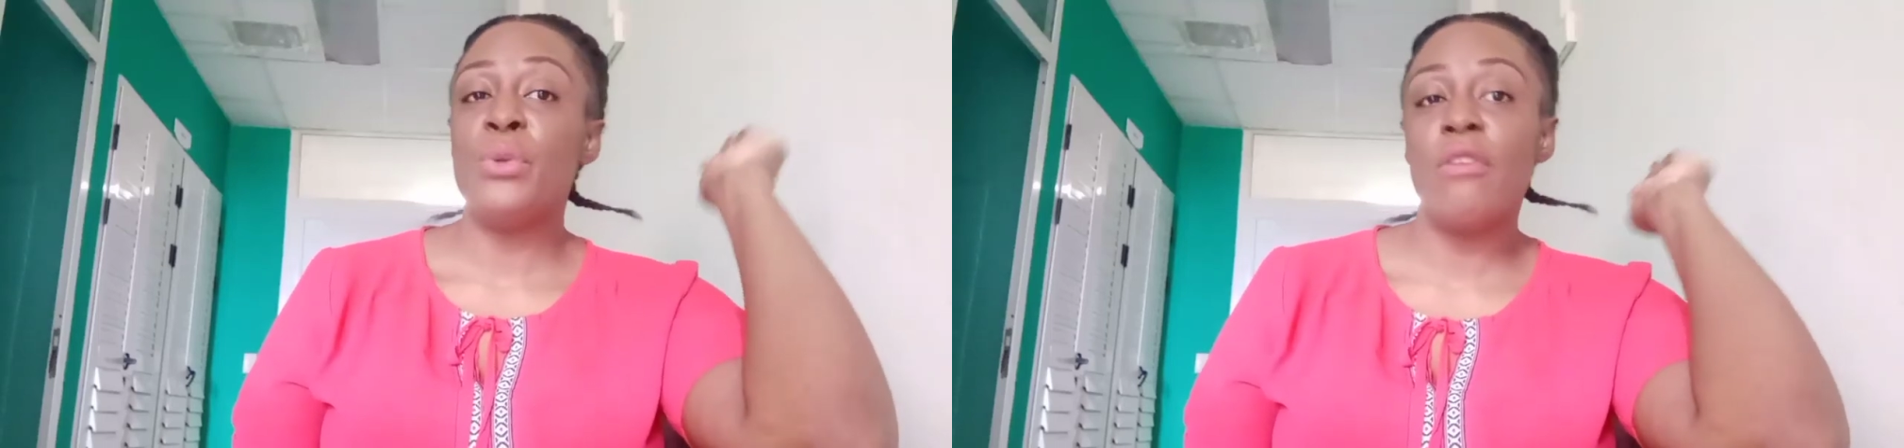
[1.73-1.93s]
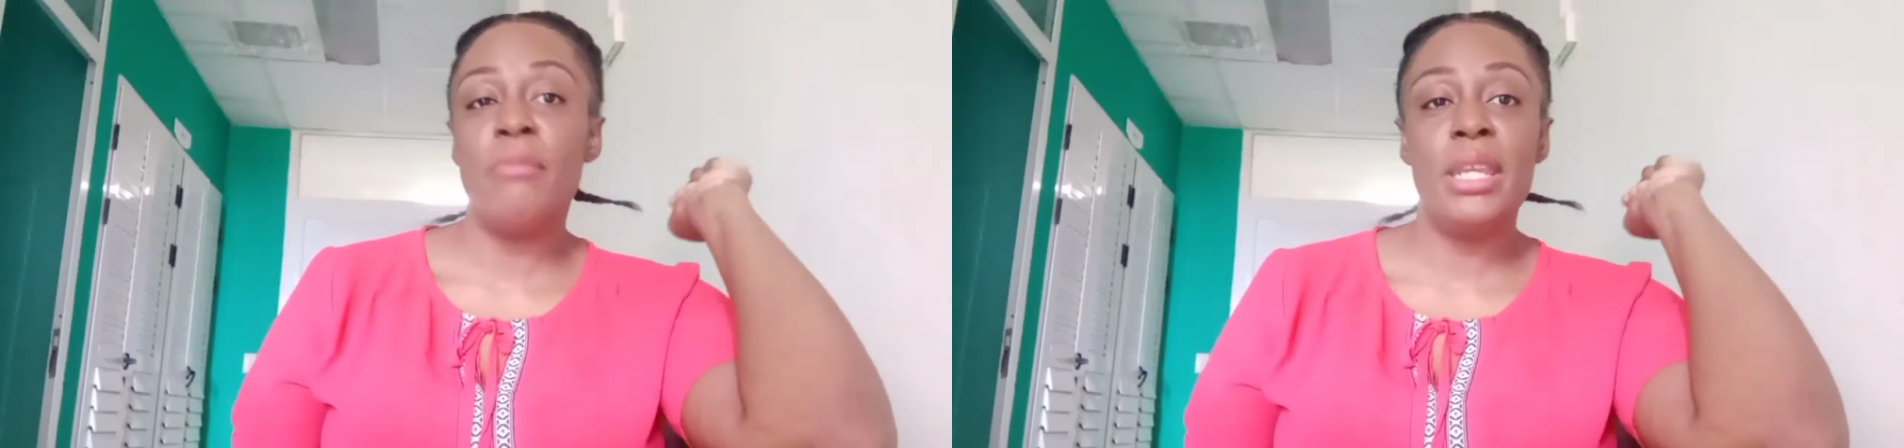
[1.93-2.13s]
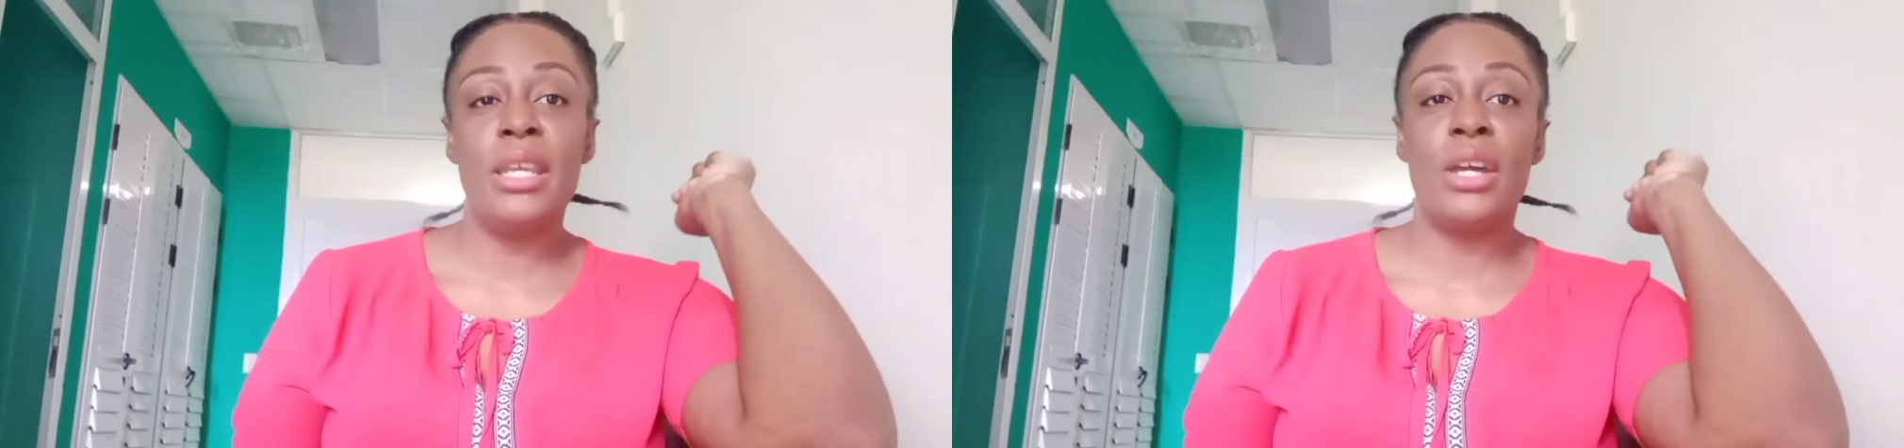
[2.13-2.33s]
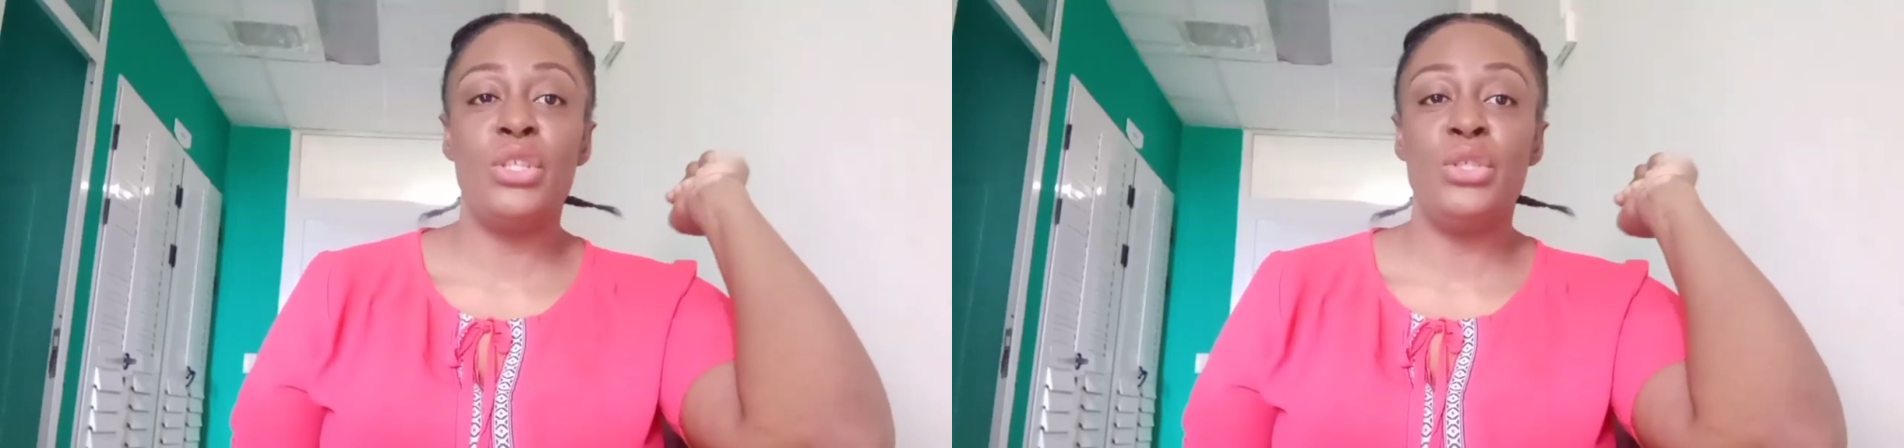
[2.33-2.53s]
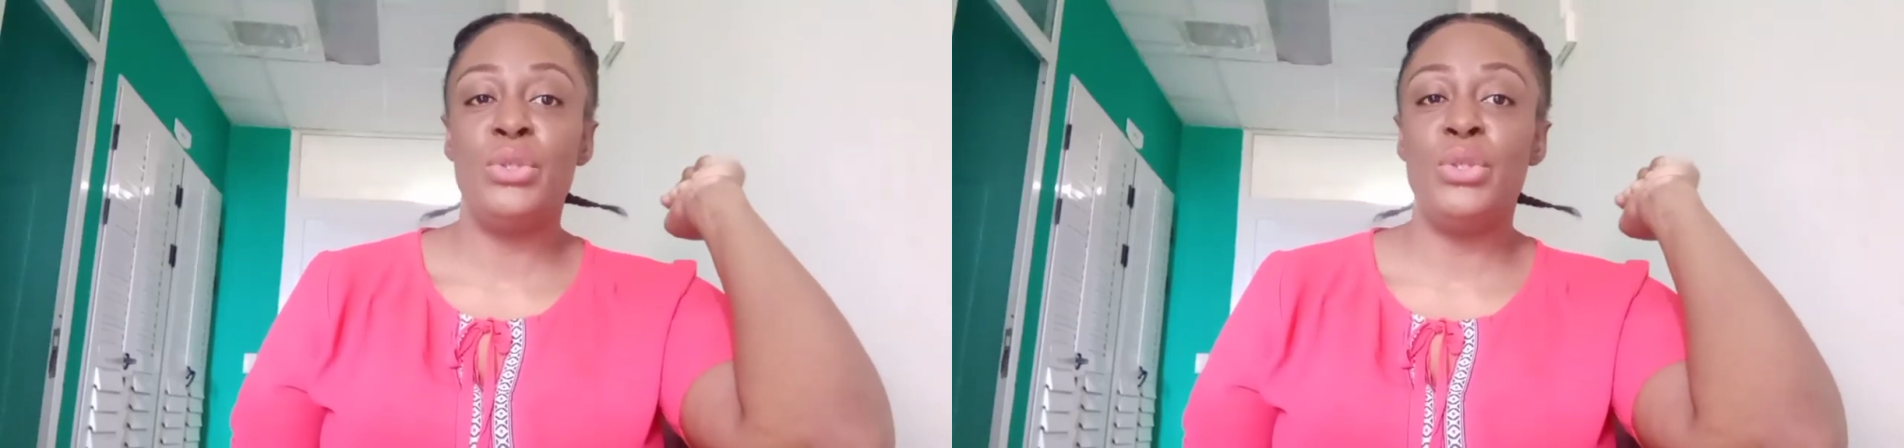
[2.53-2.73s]
you have been
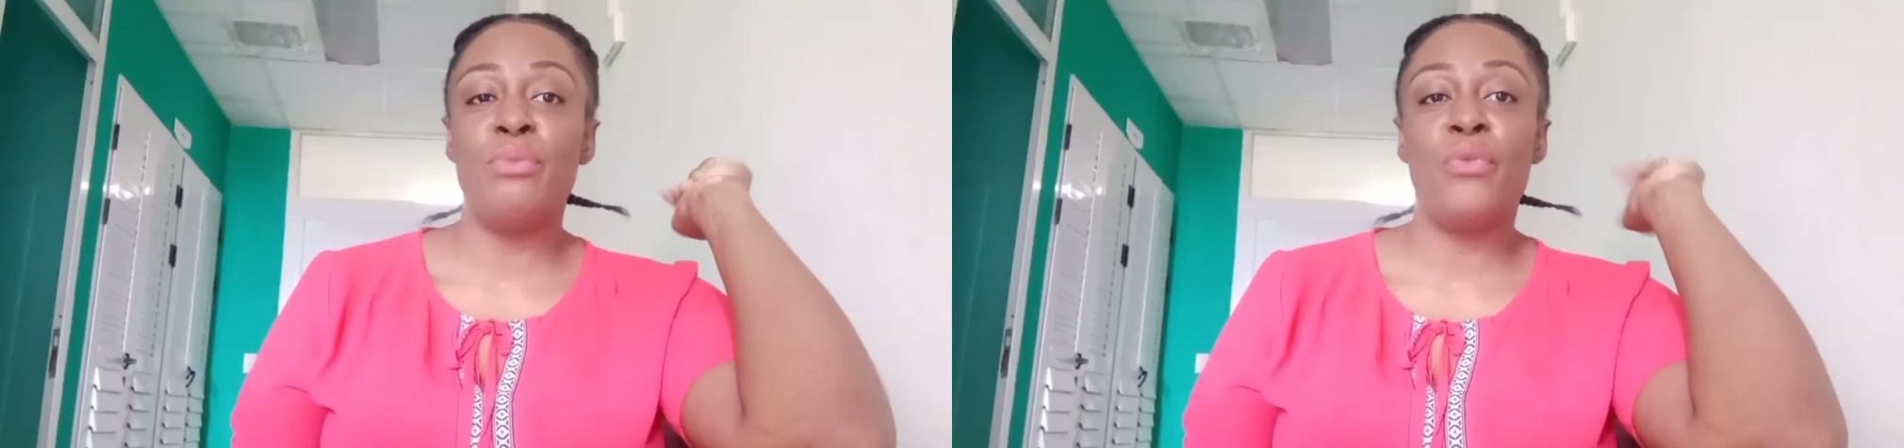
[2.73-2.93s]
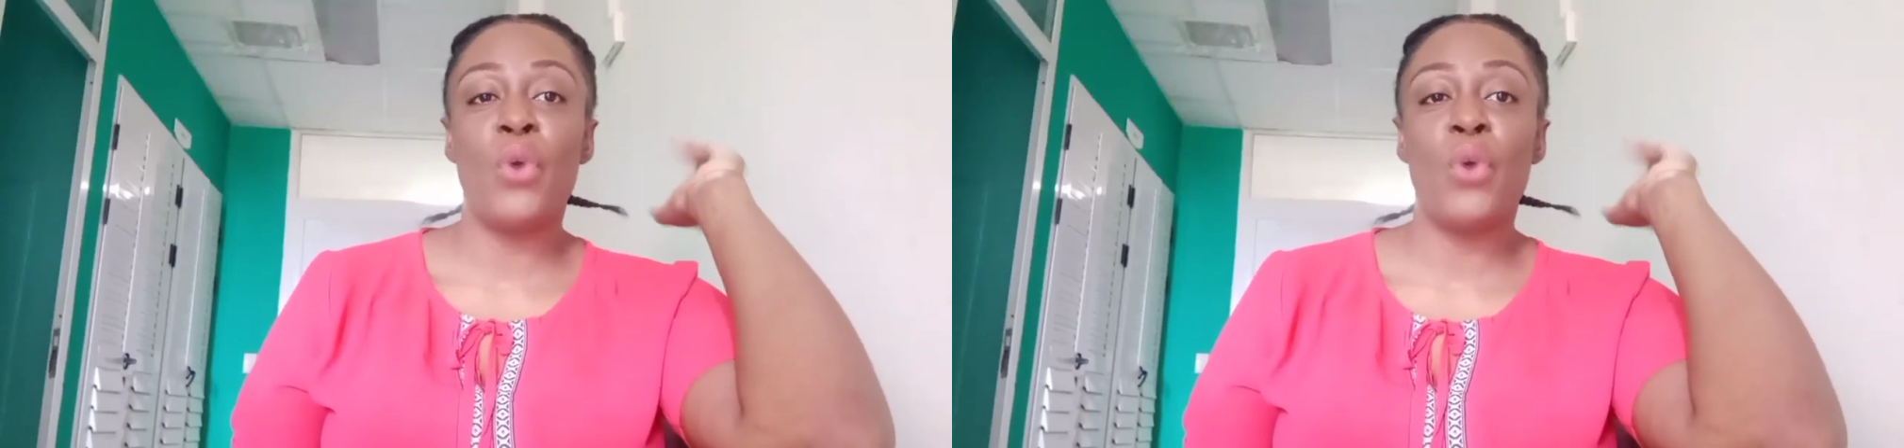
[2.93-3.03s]
on YouTube